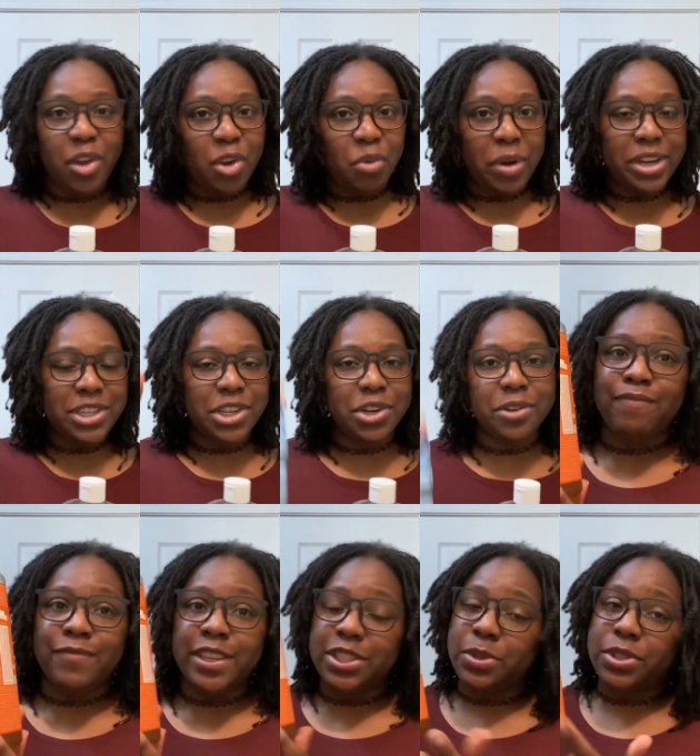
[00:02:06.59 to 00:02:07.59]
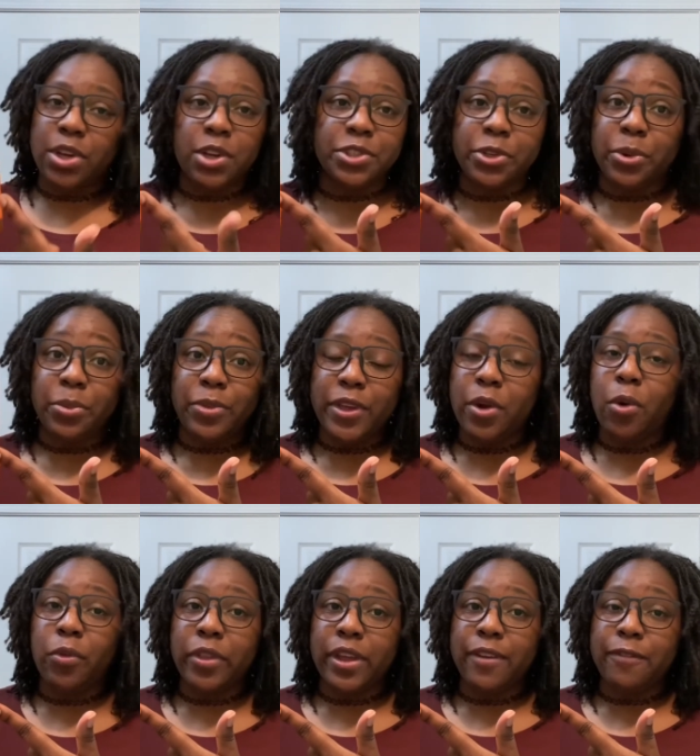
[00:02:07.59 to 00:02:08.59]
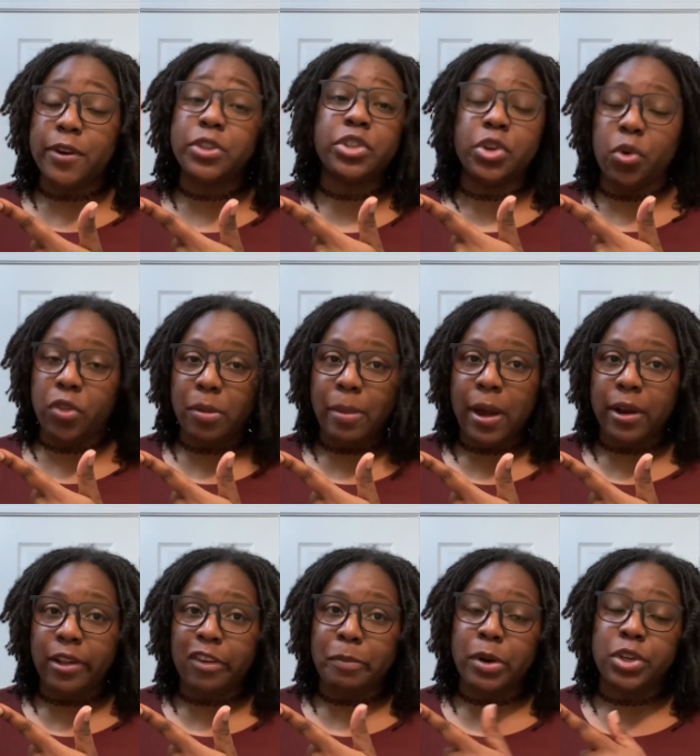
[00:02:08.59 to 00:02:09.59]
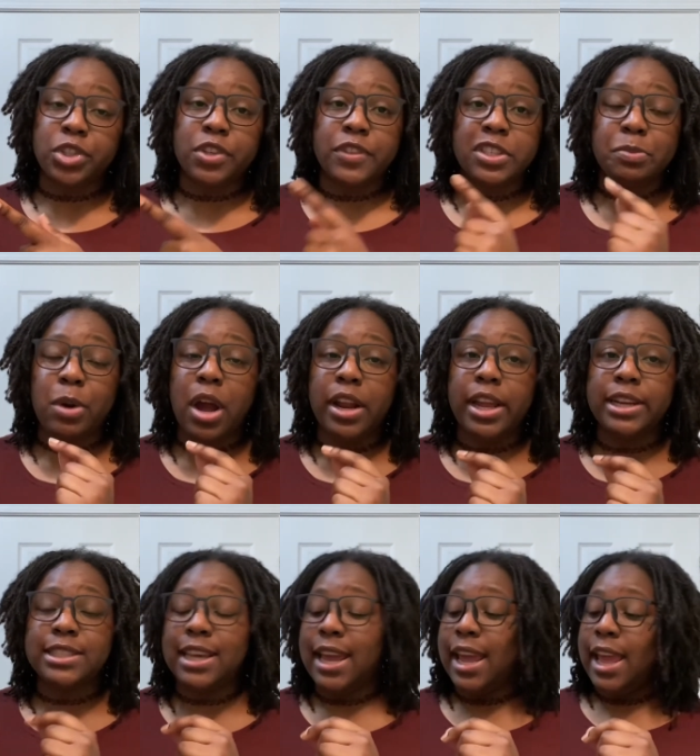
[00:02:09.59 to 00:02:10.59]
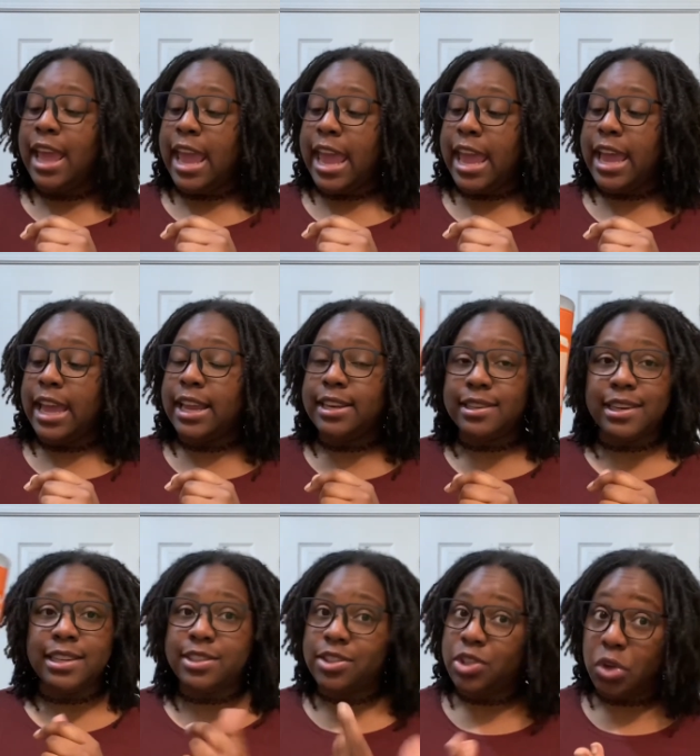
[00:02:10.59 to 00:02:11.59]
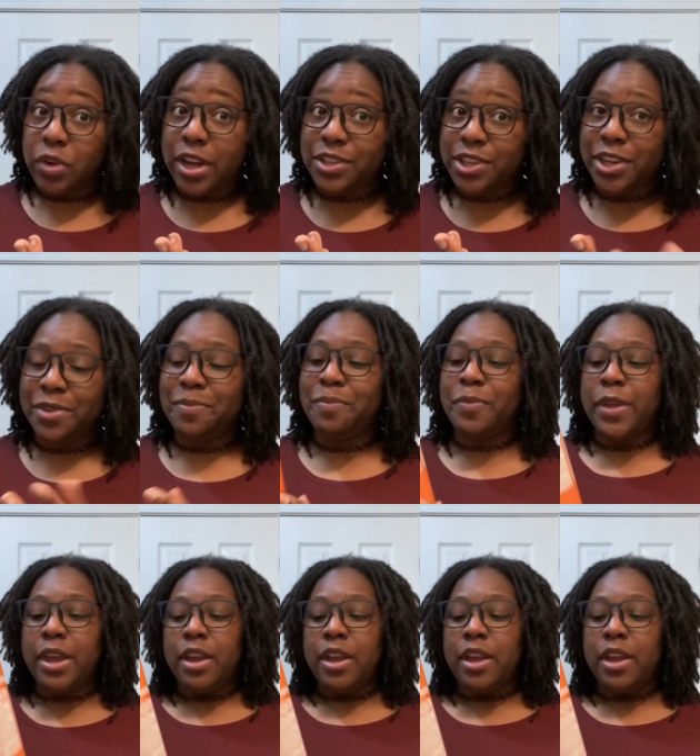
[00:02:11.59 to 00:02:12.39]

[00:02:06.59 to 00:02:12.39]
Great deal. This was also the first and only bottle I've purchased of this product, and it's still not done.